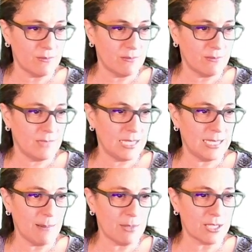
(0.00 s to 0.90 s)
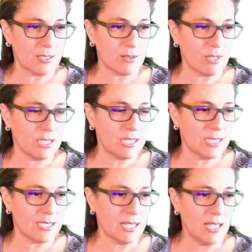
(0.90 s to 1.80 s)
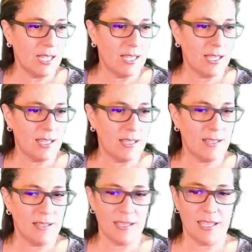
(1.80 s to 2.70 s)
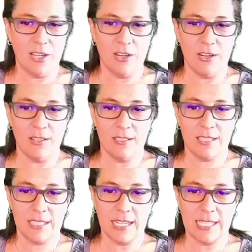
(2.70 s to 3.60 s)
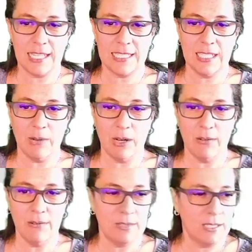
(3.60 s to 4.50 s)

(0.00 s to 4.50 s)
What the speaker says: these numbers. So this is here, start at 0.